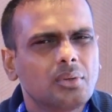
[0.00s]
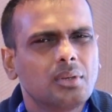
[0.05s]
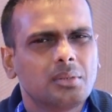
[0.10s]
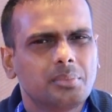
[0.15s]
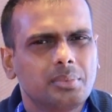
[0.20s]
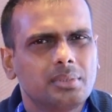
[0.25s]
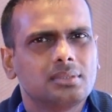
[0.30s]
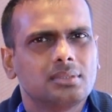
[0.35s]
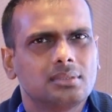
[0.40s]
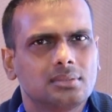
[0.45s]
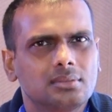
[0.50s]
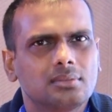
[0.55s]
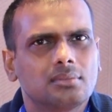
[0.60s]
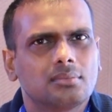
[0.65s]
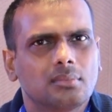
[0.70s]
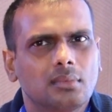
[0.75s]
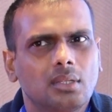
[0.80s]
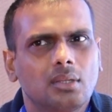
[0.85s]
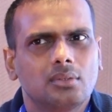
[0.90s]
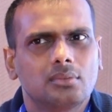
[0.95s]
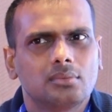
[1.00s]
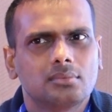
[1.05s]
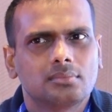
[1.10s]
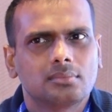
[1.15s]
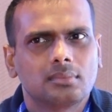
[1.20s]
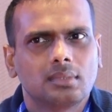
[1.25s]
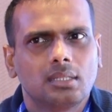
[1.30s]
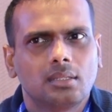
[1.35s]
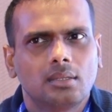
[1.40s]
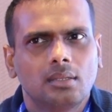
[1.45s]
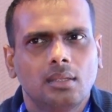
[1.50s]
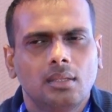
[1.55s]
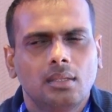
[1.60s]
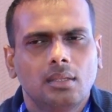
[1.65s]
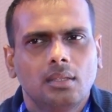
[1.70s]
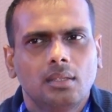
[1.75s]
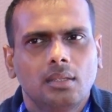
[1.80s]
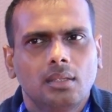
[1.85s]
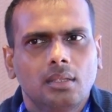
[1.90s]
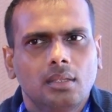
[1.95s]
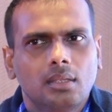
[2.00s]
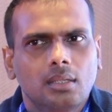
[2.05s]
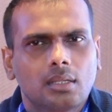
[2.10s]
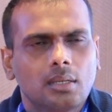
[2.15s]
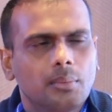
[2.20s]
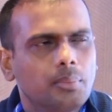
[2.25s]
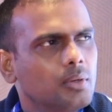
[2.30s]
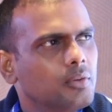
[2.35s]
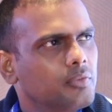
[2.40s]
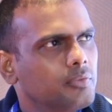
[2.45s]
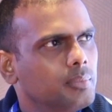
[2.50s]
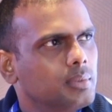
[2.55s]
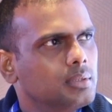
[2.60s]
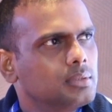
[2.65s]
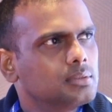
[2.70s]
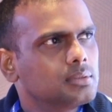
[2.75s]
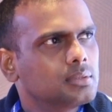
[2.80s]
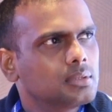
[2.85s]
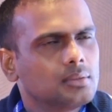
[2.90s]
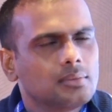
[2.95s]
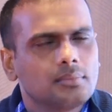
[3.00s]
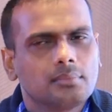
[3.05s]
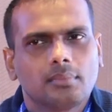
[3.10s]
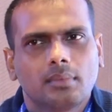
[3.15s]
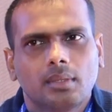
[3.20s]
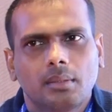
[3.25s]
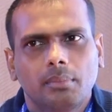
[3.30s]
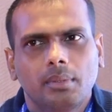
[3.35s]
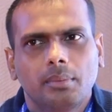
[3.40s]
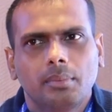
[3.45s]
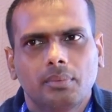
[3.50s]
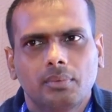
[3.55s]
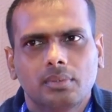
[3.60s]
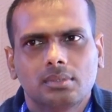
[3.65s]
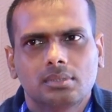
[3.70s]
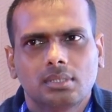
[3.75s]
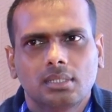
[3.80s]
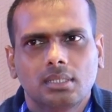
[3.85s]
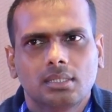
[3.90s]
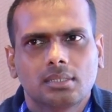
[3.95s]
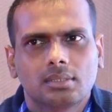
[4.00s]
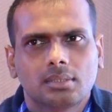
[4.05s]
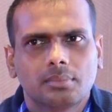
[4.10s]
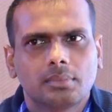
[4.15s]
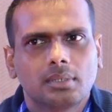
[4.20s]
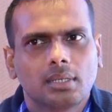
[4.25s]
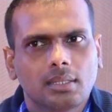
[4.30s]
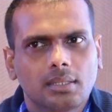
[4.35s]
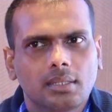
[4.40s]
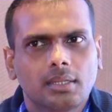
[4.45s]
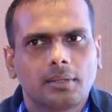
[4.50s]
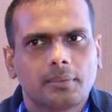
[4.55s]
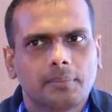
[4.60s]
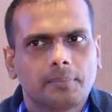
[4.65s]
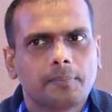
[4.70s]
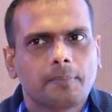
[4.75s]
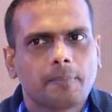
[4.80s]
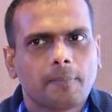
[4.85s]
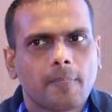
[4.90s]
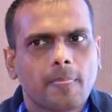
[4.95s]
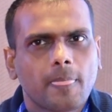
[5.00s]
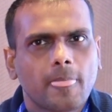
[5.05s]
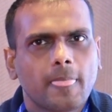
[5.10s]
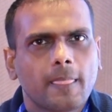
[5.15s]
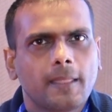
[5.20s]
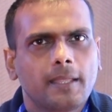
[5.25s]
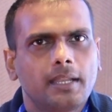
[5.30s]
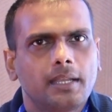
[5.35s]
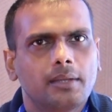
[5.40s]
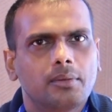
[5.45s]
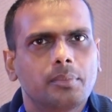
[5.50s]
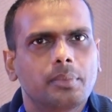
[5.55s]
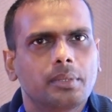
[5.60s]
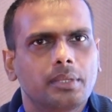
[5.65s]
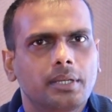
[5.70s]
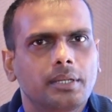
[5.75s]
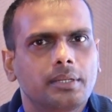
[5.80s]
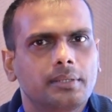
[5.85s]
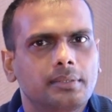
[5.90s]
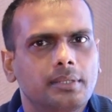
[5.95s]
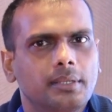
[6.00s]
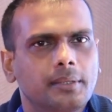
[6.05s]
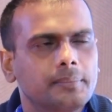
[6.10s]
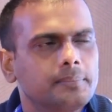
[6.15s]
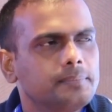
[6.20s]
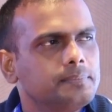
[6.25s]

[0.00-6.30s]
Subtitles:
regular basis, or couple of months, maybe once a year, something like that. It will be great.